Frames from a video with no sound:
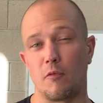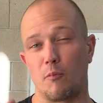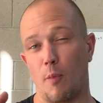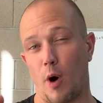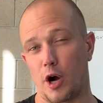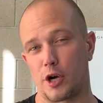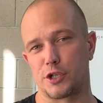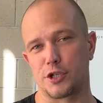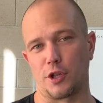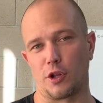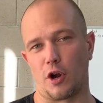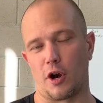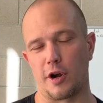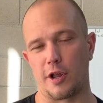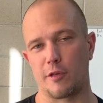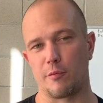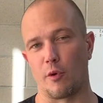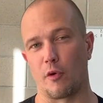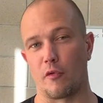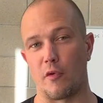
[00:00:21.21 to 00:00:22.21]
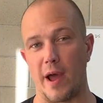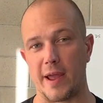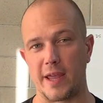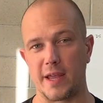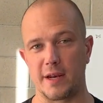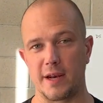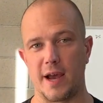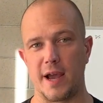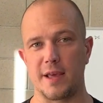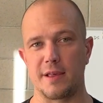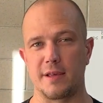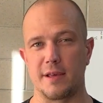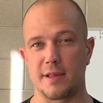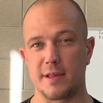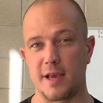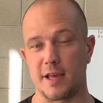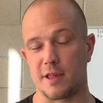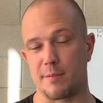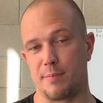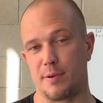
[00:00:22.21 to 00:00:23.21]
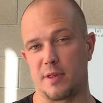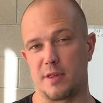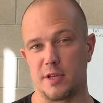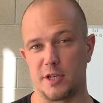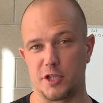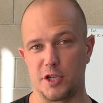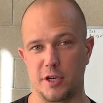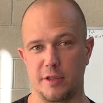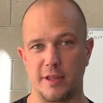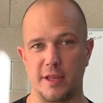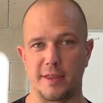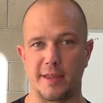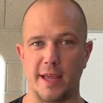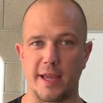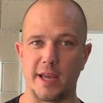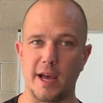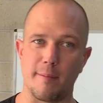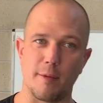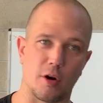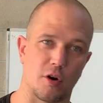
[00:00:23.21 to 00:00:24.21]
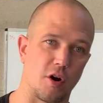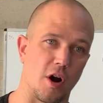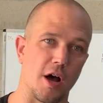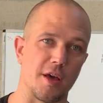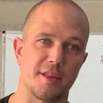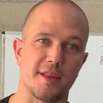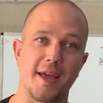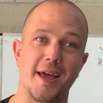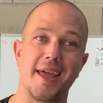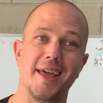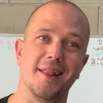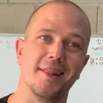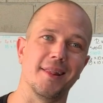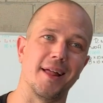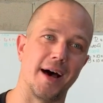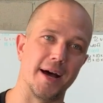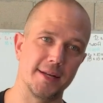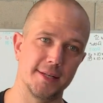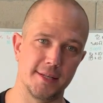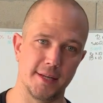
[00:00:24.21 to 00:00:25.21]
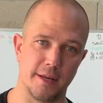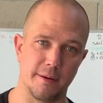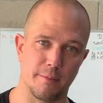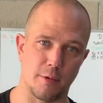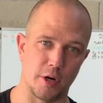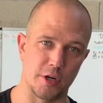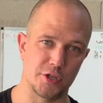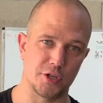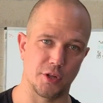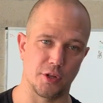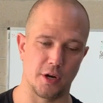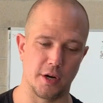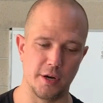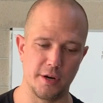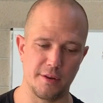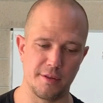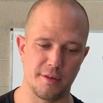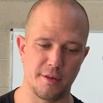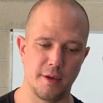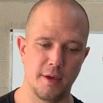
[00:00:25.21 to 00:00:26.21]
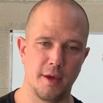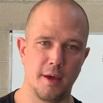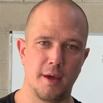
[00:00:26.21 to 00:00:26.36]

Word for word: martial artists will recognize this as a position that they come across a lot in martial arts.